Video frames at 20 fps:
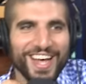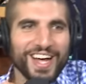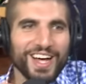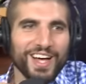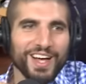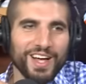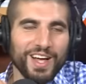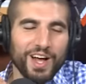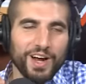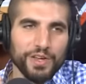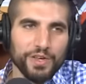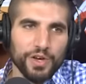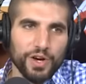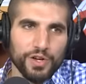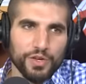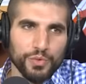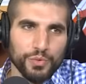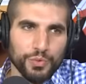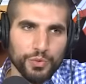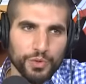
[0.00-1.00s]
Uh, are you,
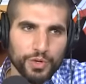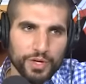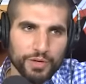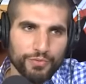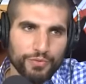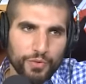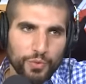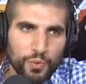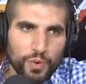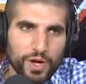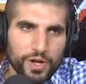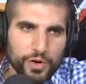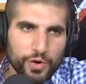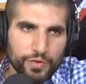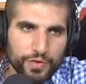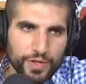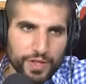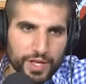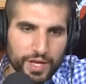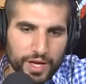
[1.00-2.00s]
are you rooting for one
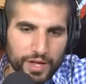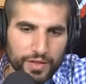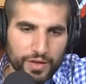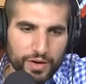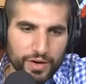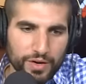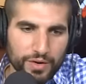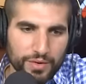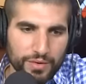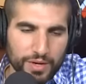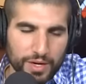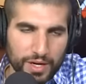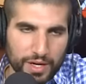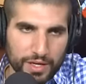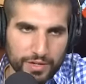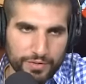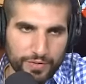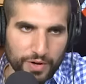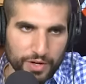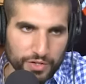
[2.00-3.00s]
over the other? Uh,
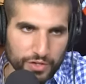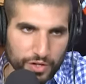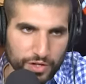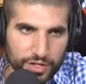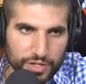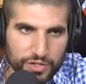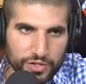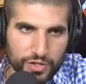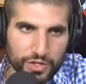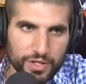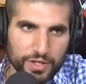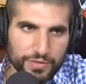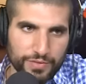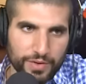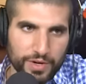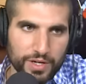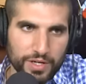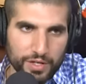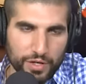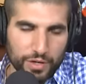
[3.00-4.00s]
as far as you're concerned, as
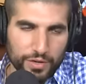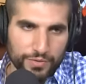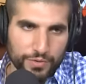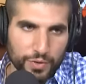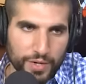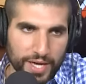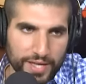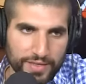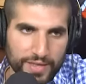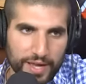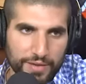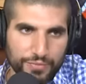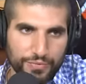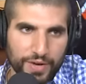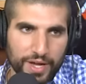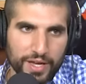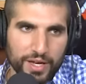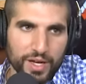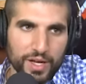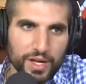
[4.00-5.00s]
far you know, if you get that
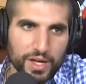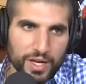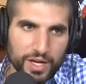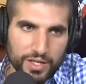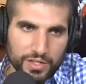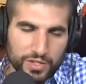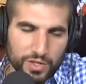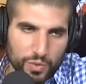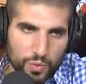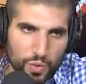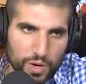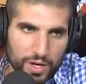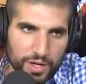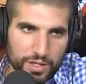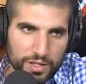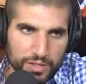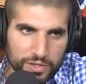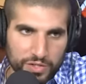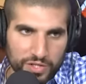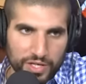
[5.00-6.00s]
fight, is there
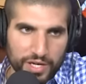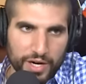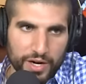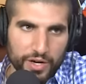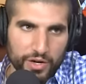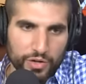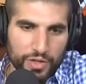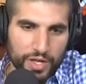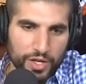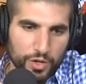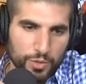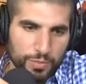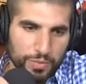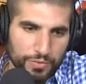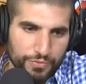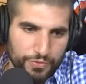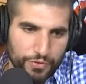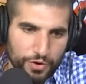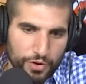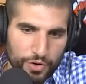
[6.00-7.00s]
one scenario that you
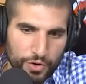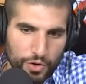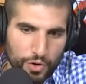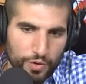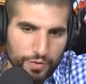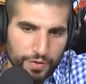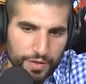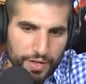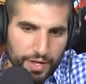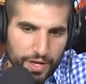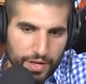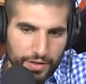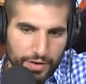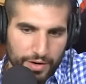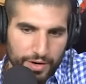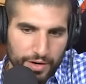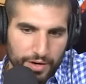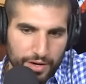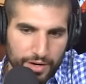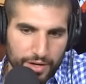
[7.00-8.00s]
prefer over the
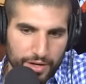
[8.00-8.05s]
other?